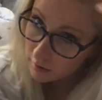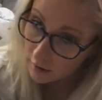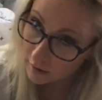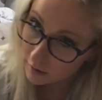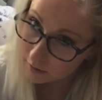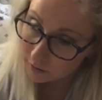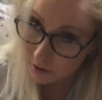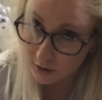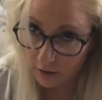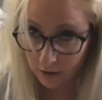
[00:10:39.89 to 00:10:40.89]
like, what
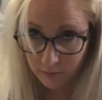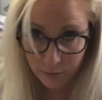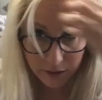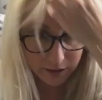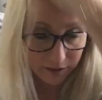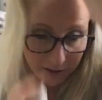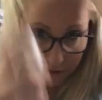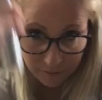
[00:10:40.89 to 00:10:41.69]
it does. But I